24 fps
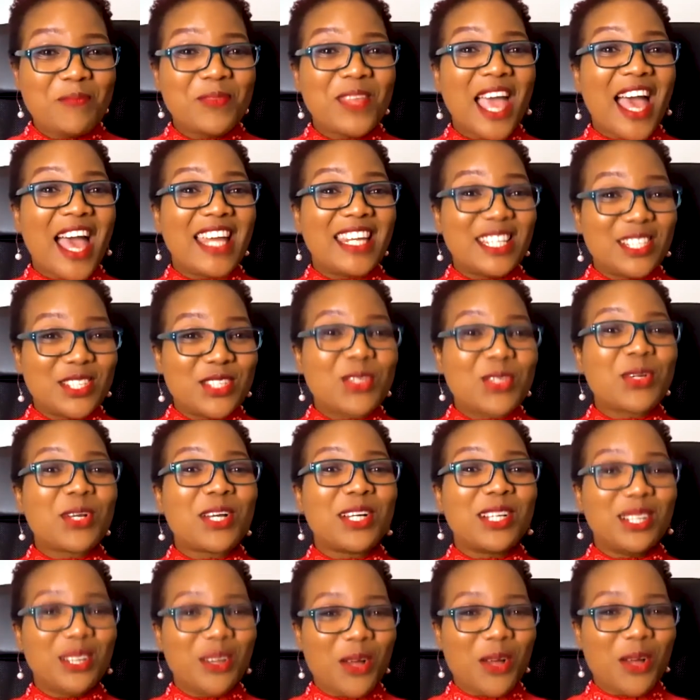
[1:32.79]
And it took a
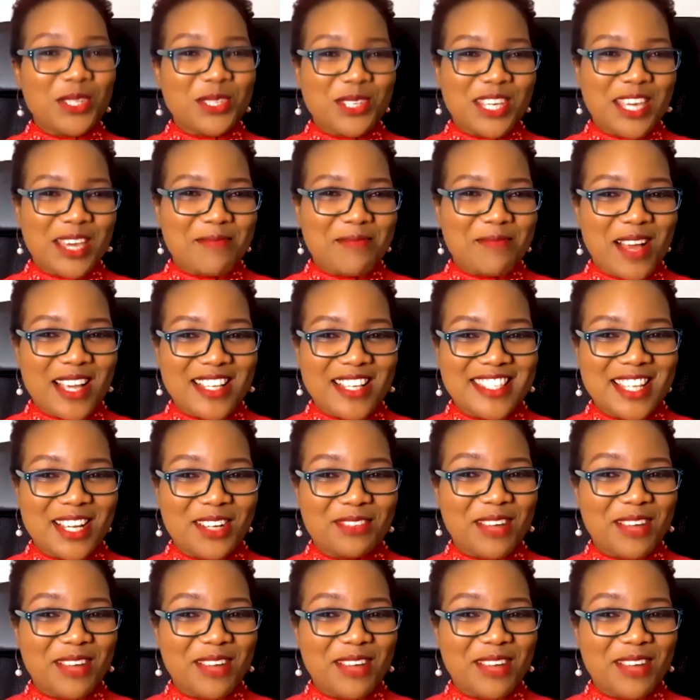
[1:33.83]
lot to get myself